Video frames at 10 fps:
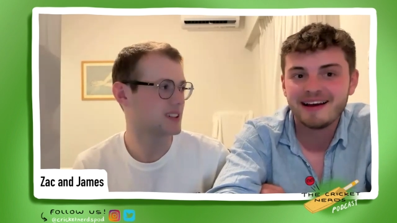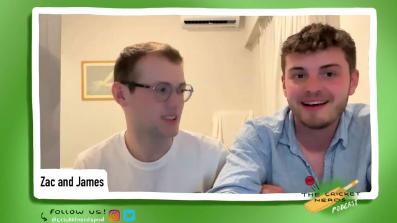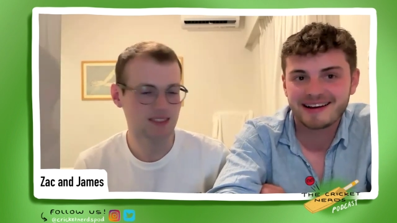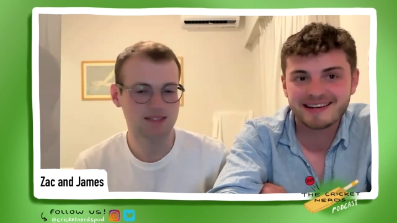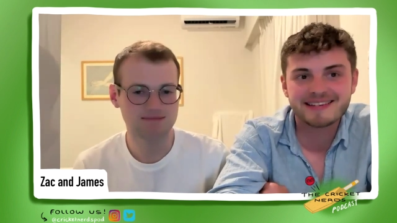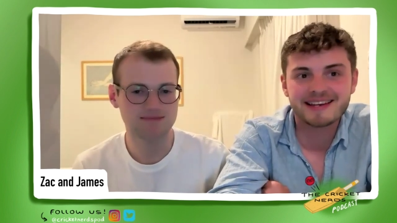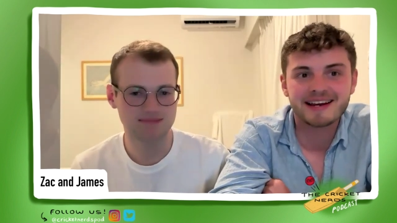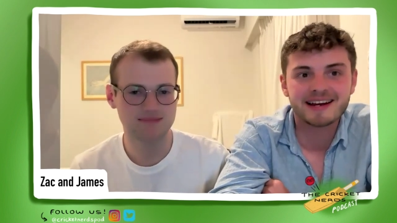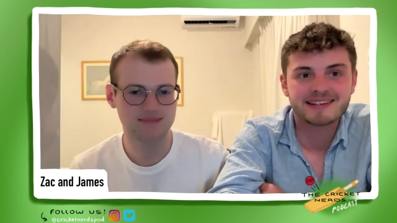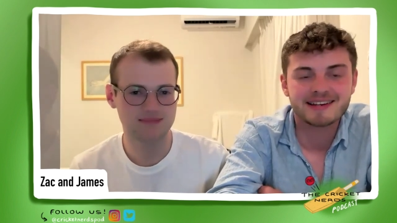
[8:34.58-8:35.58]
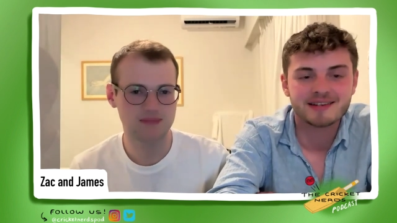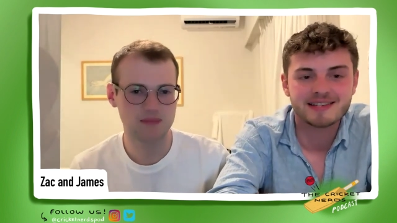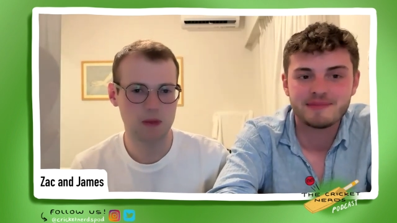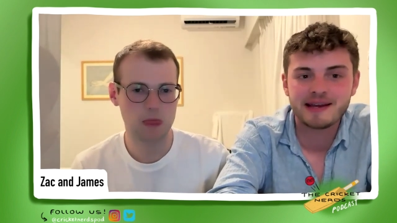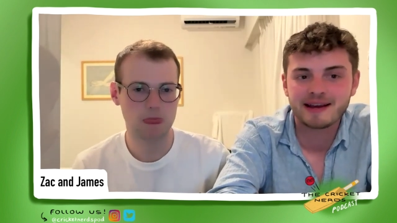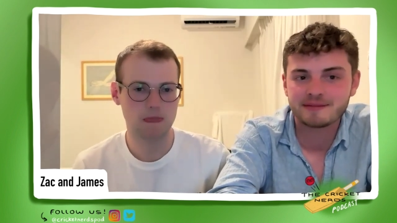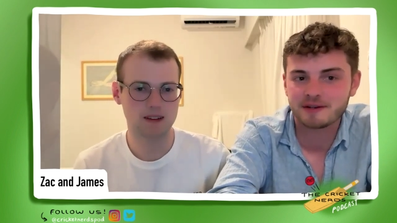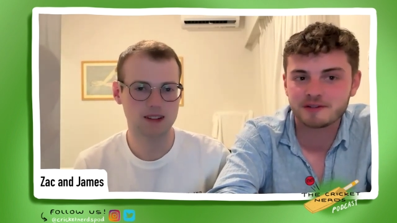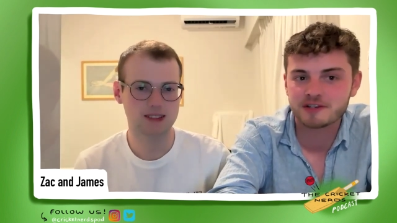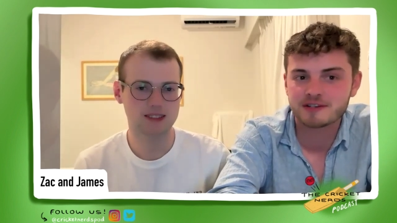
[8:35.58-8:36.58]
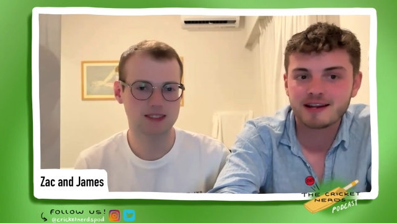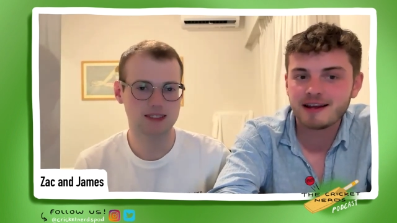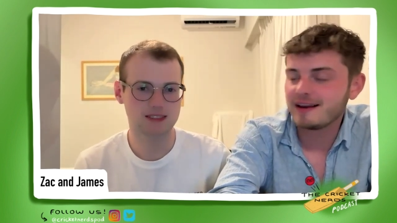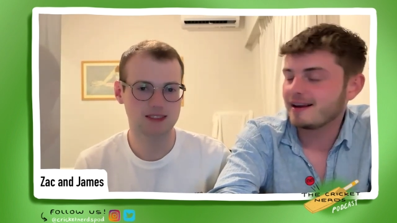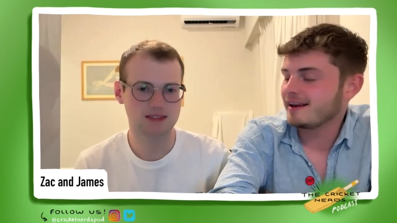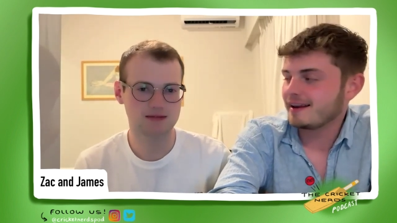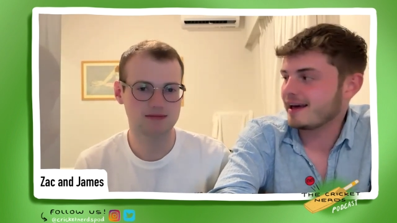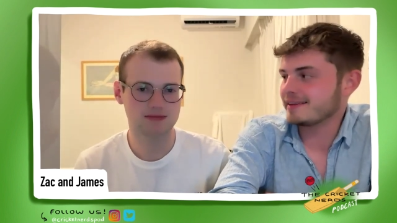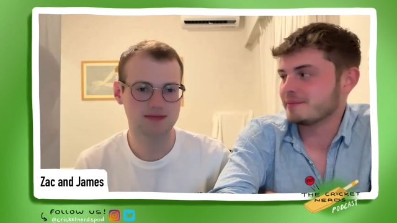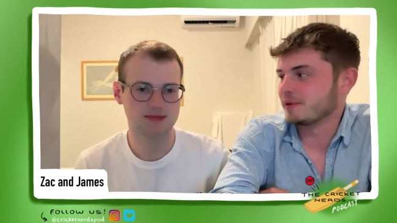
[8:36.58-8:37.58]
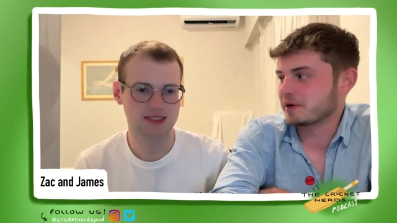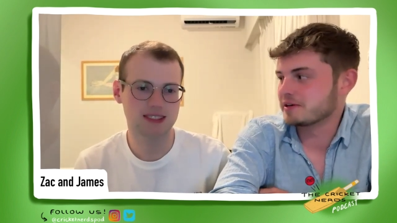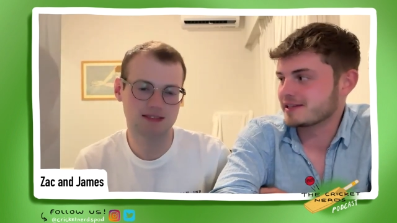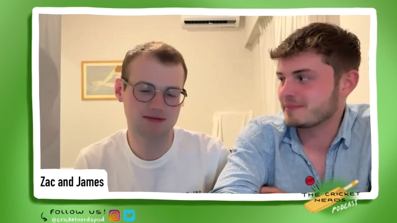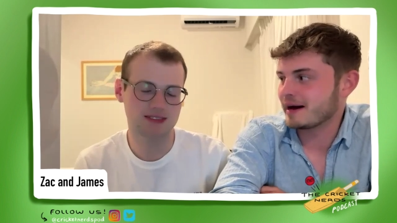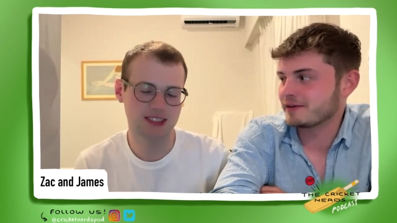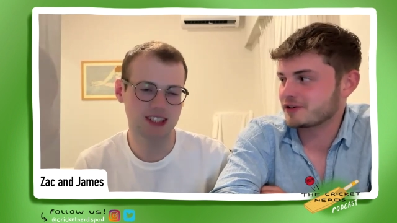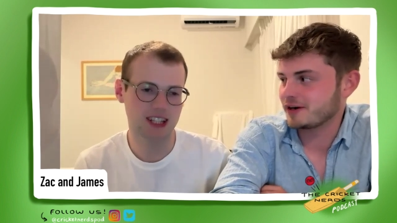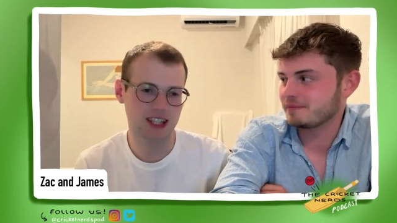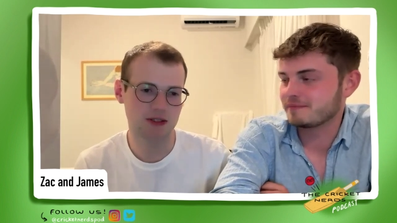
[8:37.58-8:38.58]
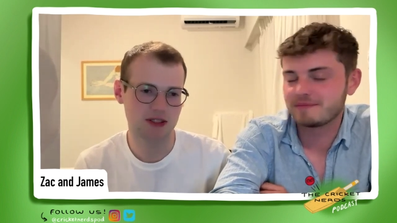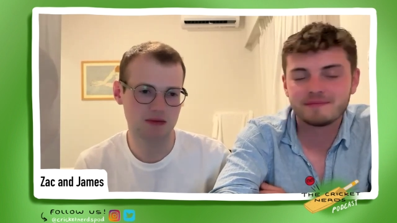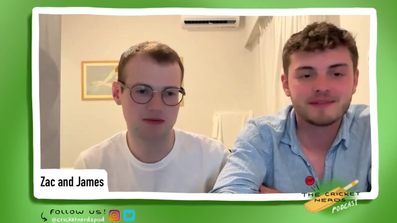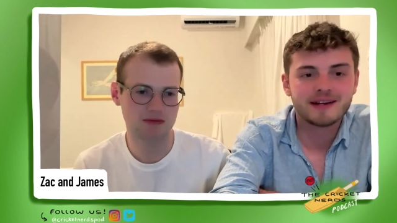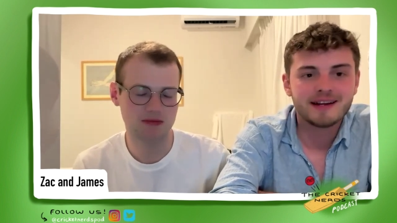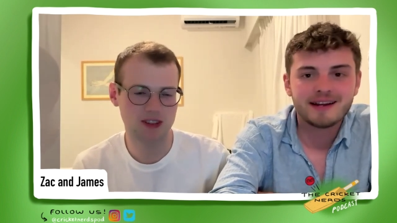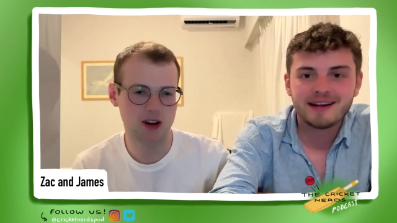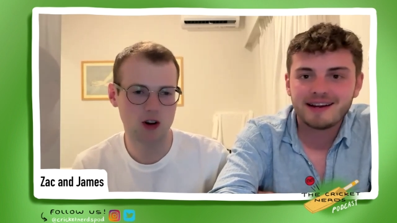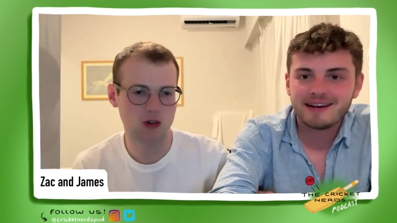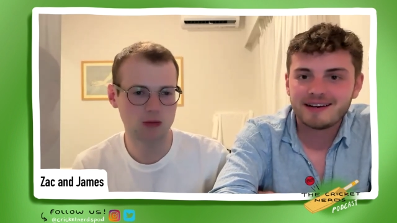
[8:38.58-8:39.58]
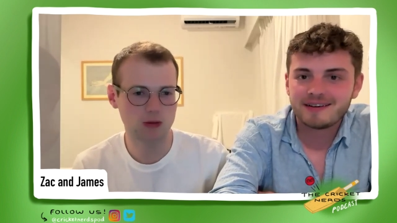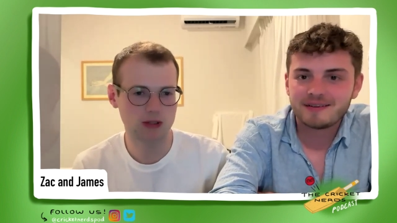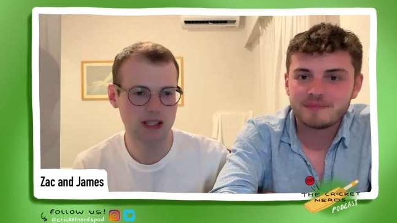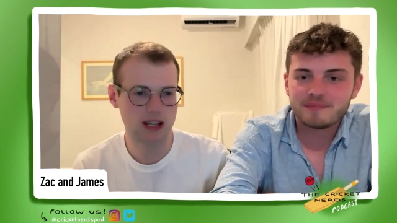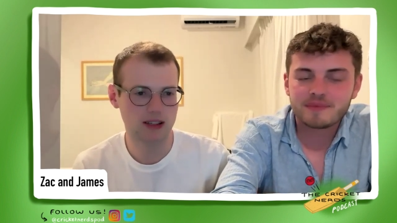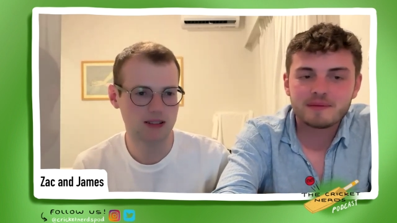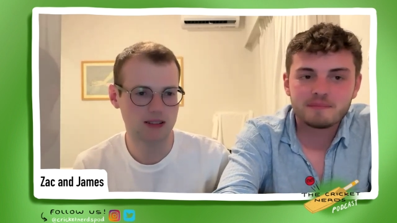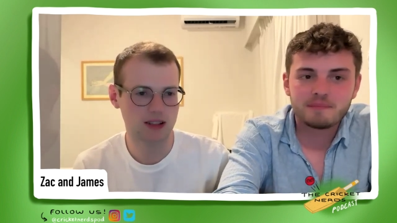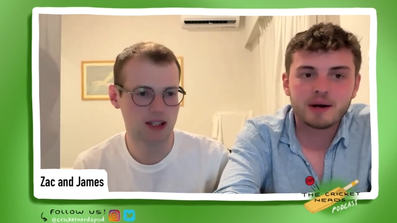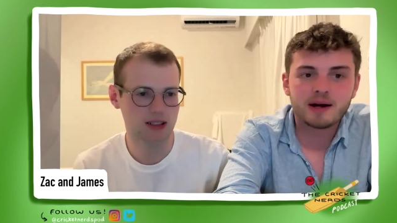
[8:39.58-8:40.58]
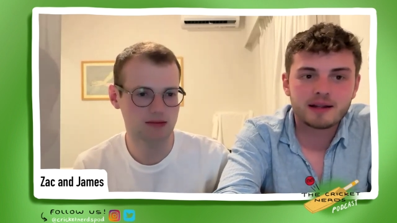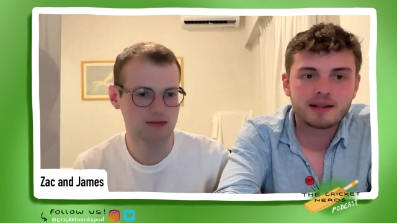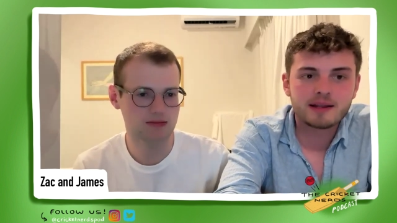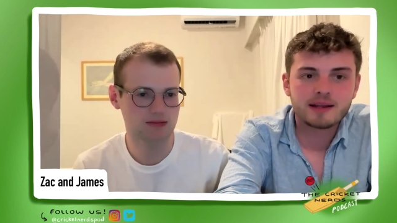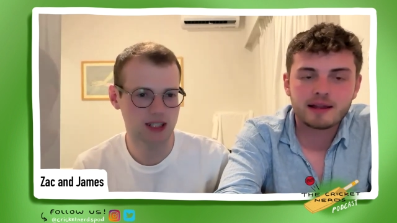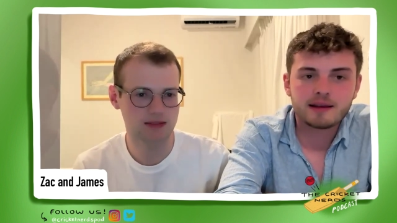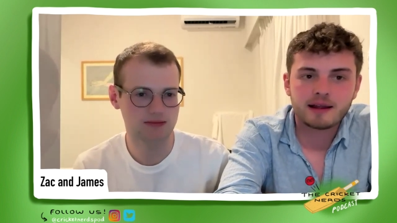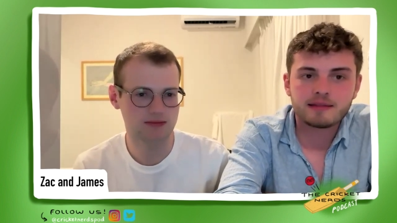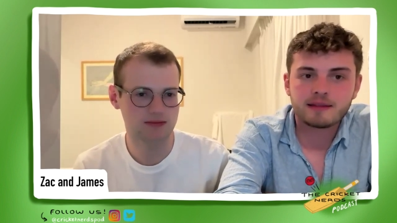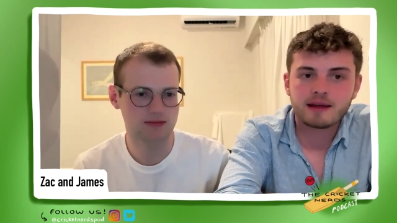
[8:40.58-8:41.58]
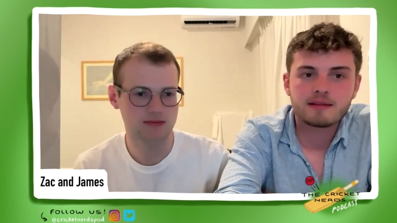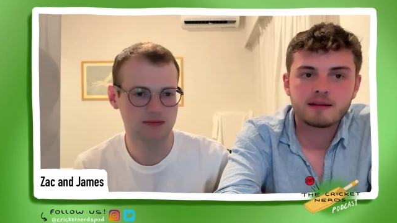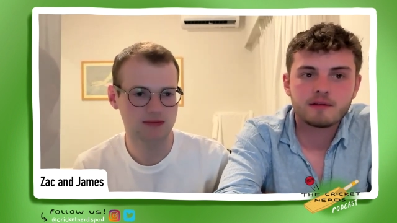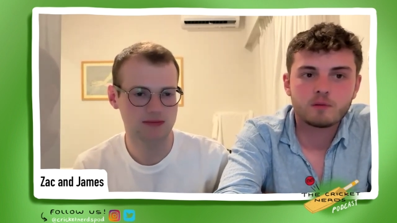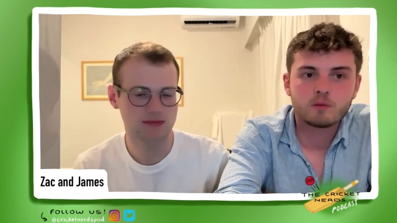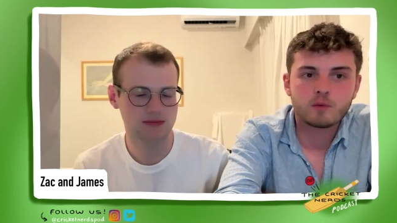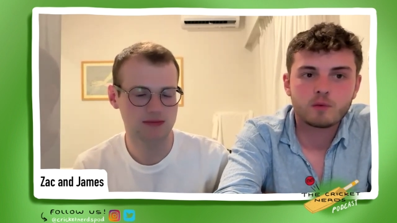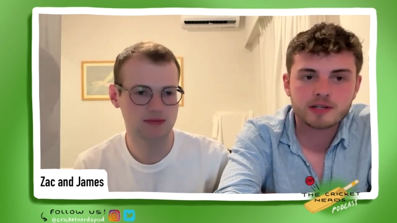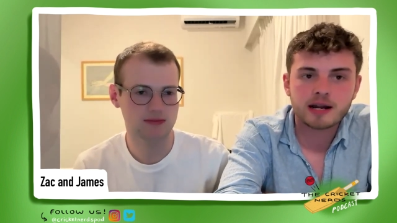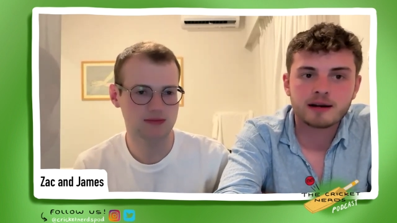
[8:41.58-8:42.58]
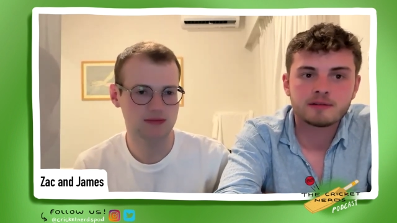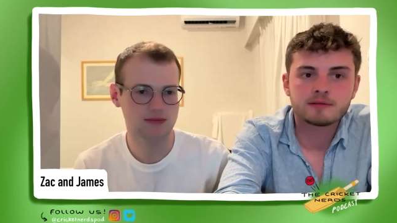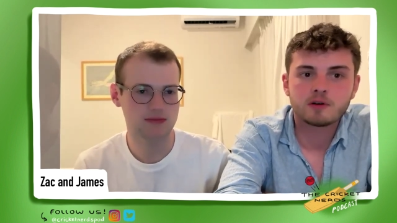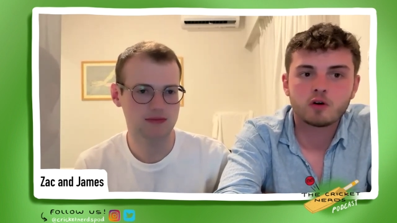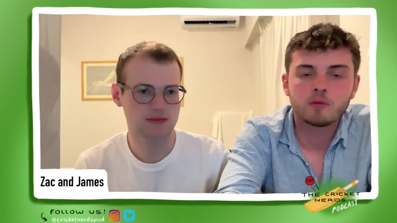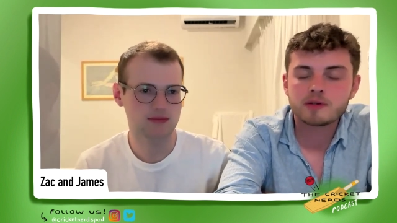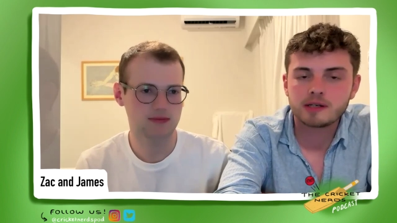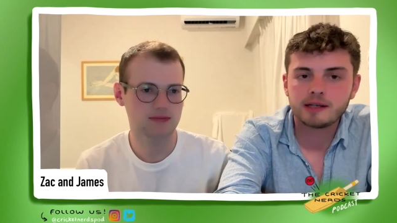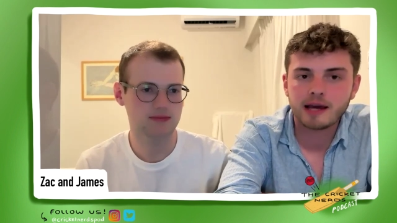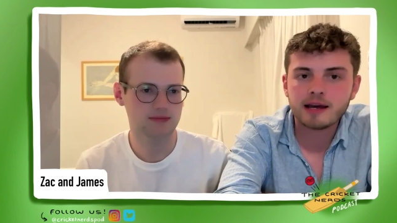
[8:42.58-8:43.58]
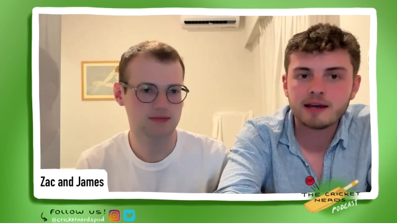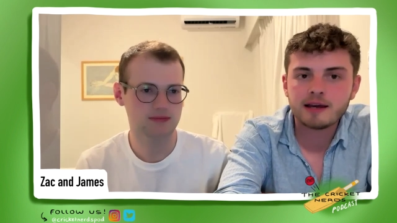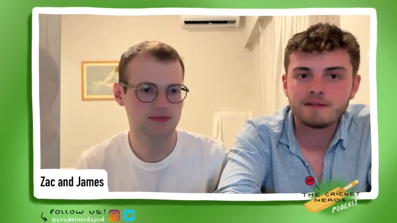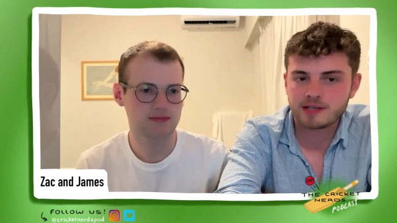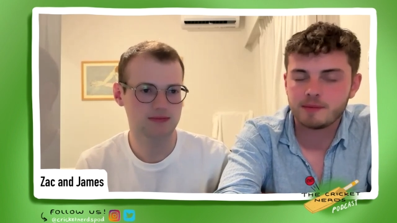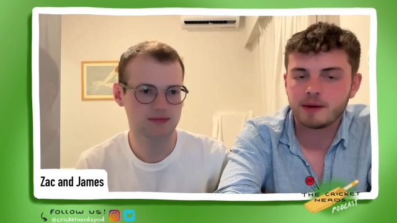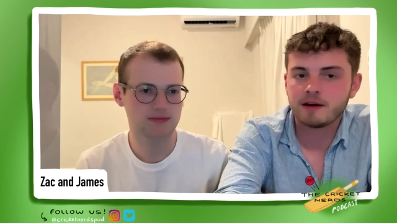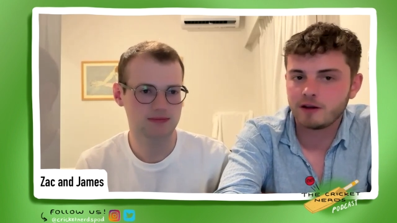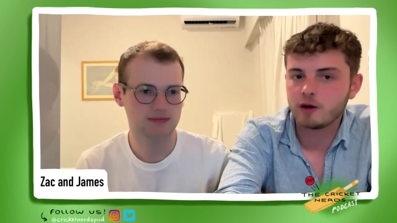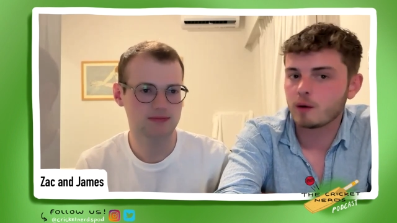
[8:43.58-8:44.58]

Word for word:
Speaker 1: Because uh, because RCB kept on just letting the ball go to the boundary. Yeah, there was some
Speaker 2: horrible mistakes. But
Speaker 1: uh, yeah, like they Rajasthan almost gave RCB a few